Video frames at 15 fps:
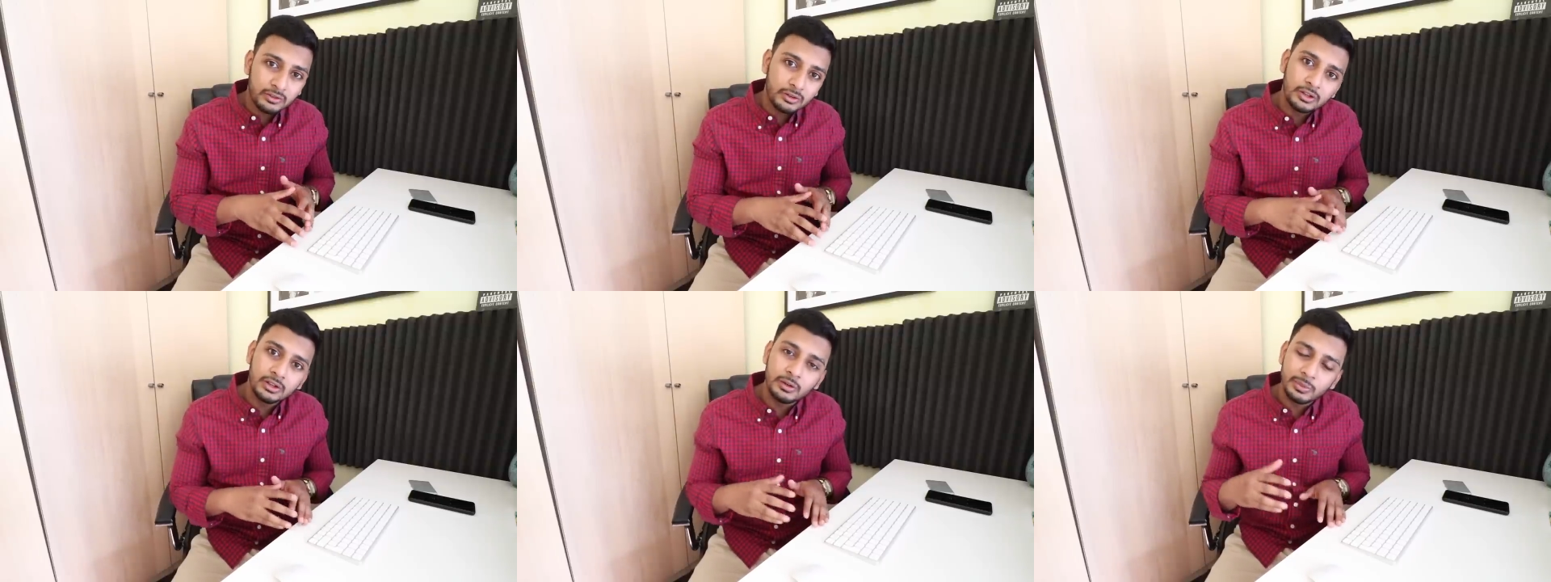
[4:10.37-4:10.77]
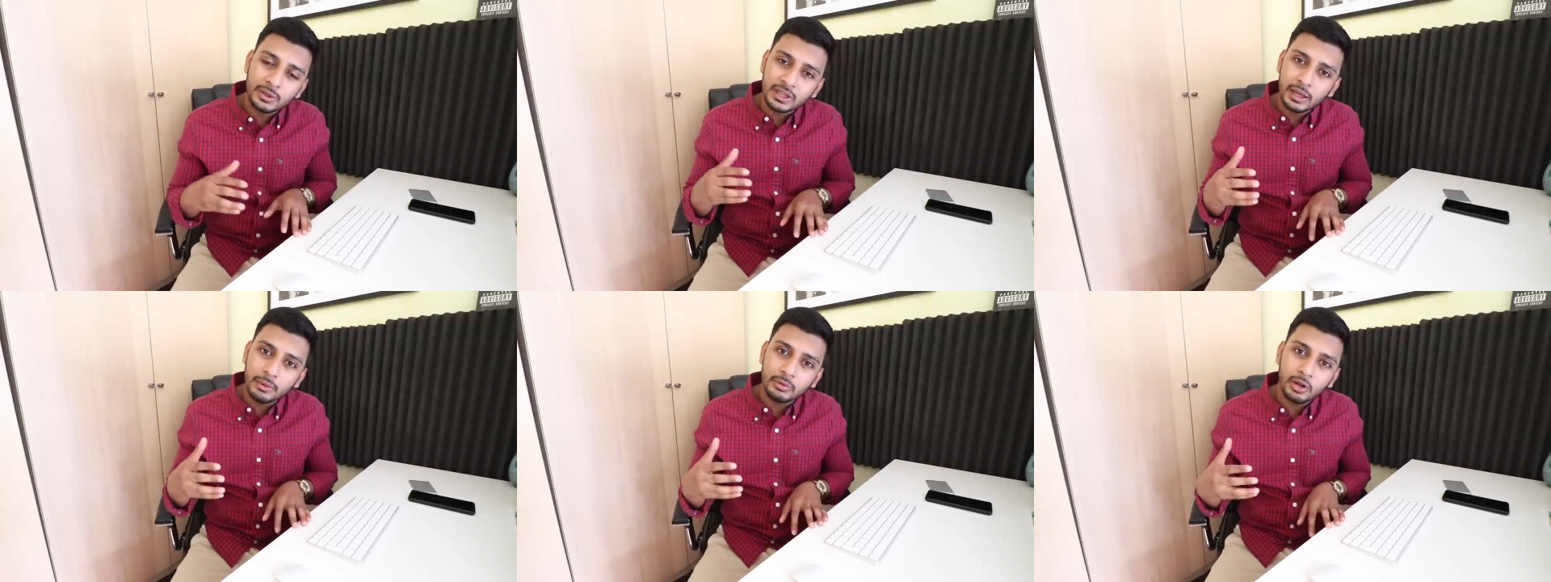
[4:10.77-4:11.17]
you need to
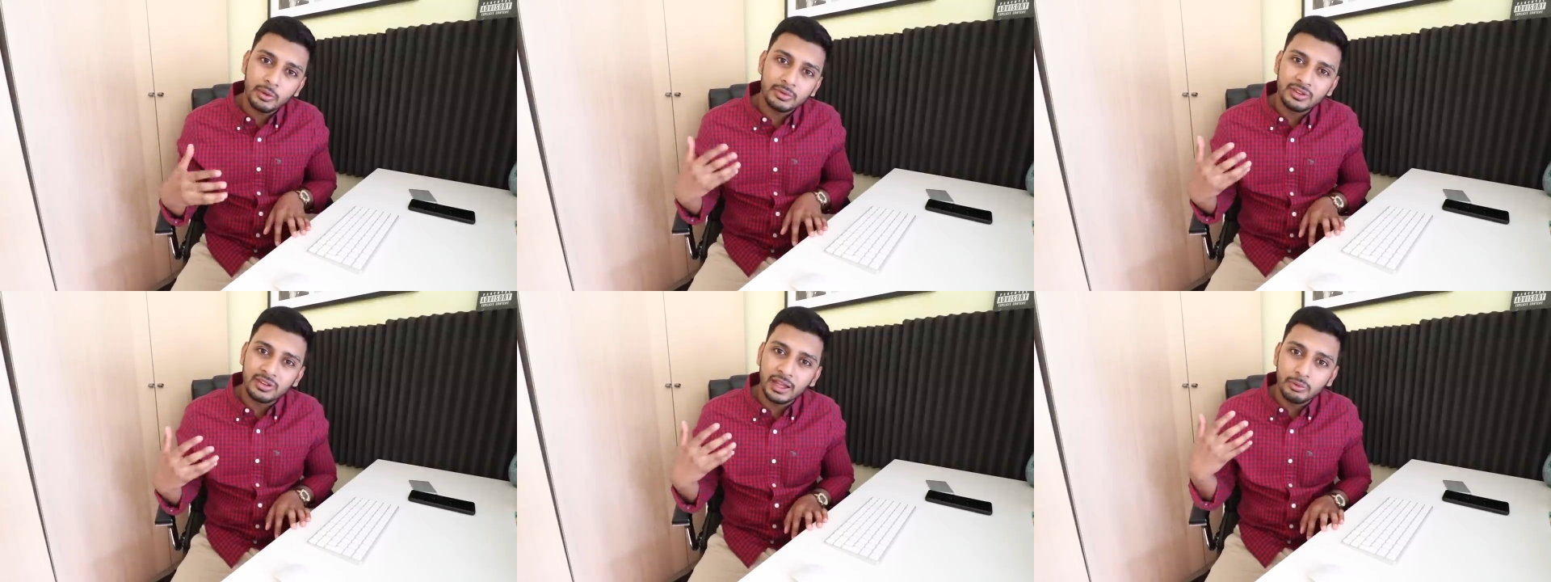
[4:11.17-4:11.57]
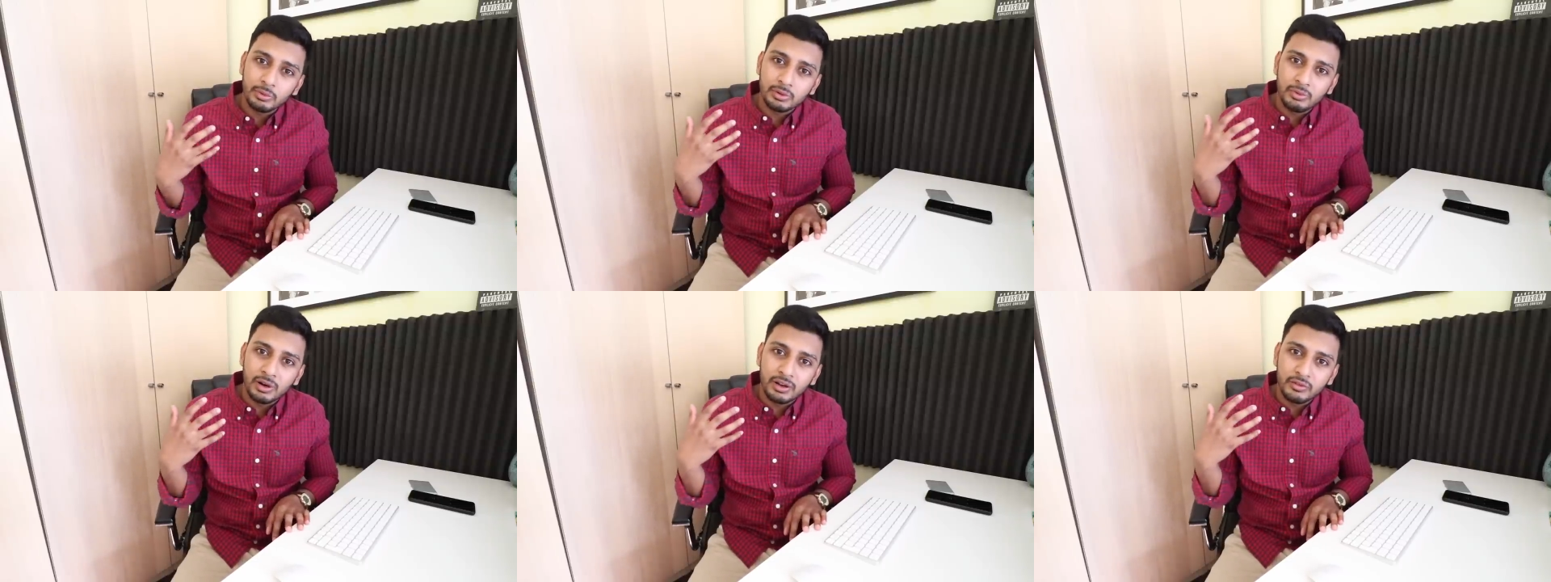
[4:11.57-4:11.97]
be kept up to date
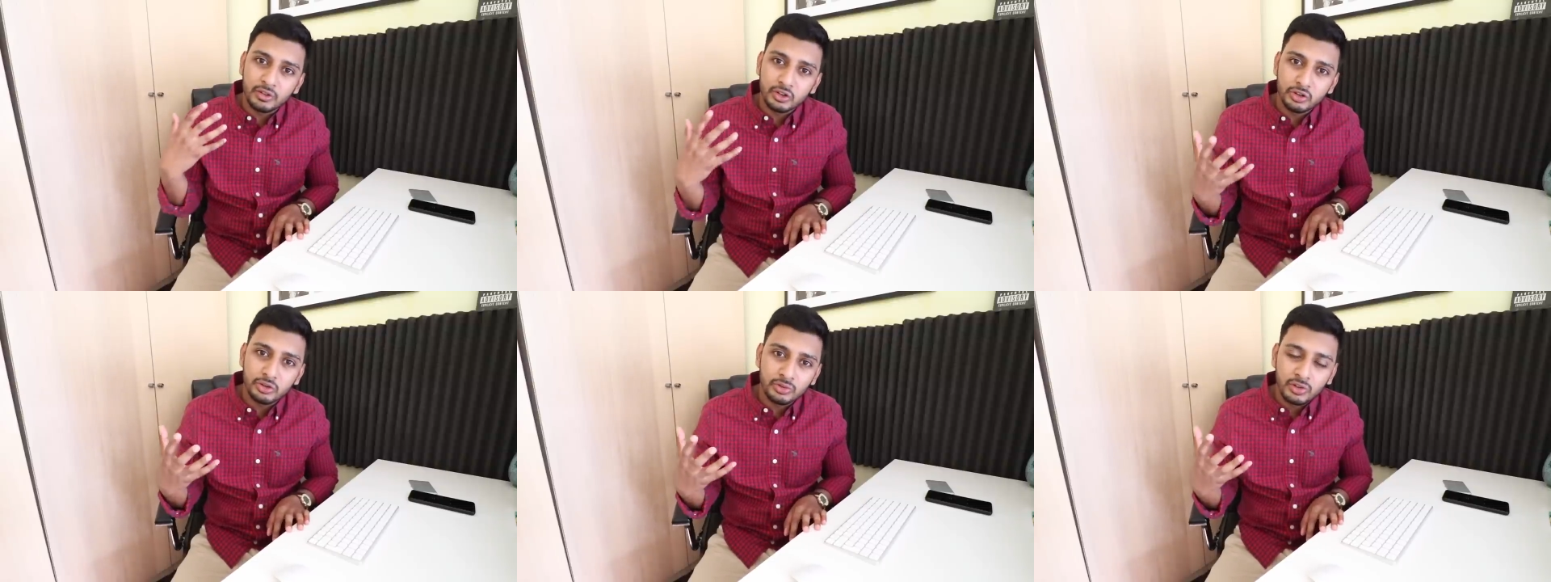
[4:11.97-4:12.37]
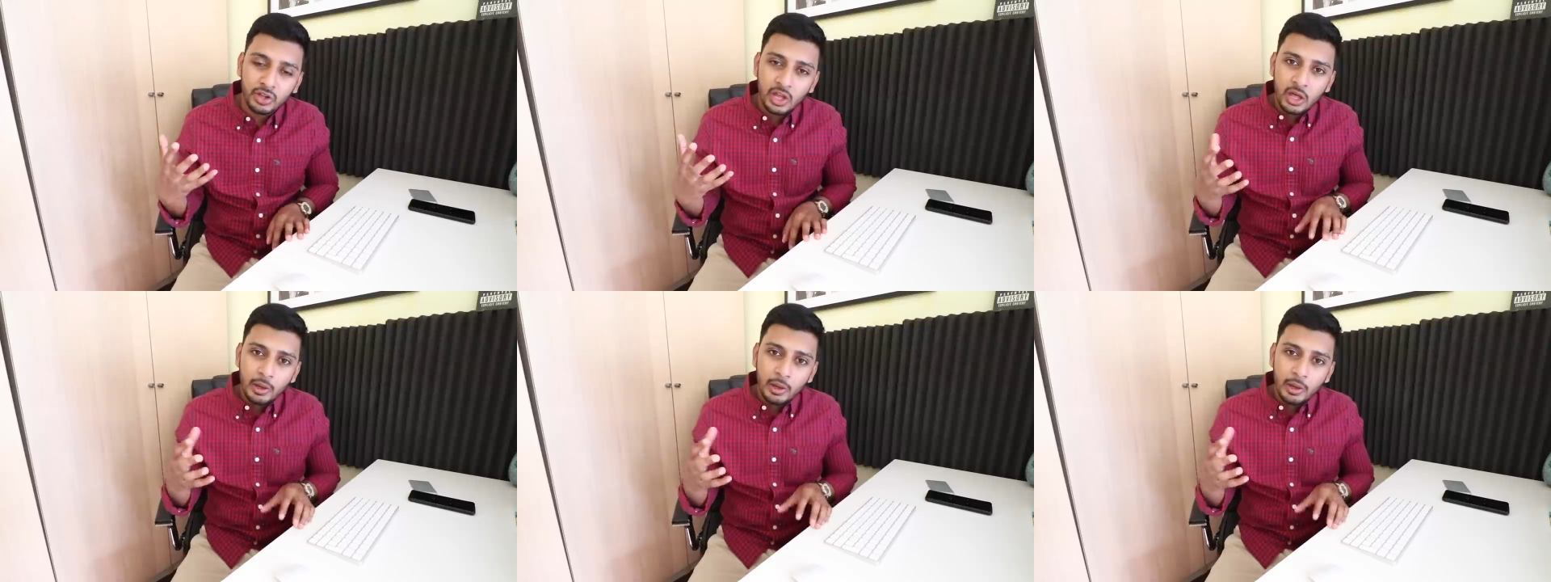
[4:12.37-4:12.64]
with relevant news.